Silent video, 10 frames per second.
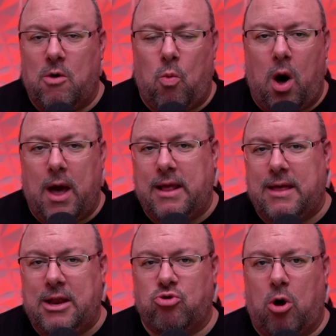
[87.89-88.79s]
why
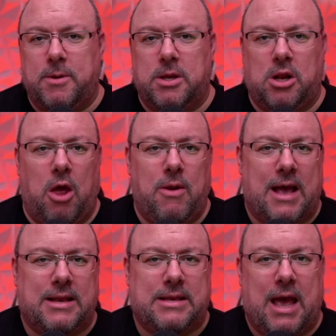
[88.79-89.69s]
they dropped
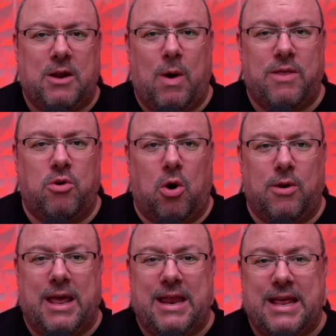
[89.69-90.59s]
GLONASS and whether or
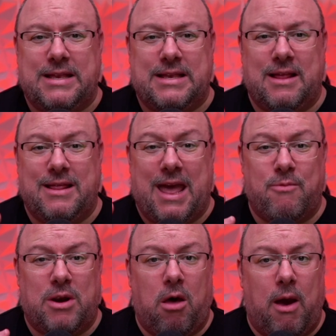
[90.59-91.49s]
not it is
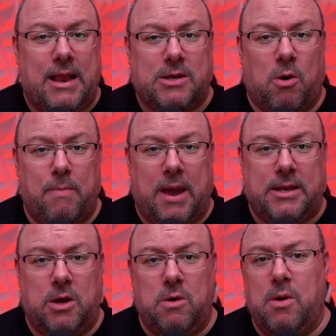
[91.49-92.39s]
their reliance on
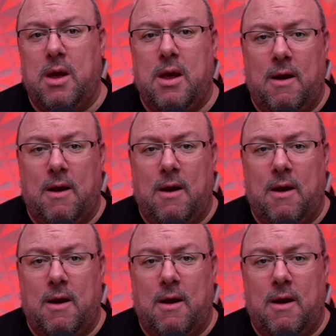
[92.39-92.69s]
Baidu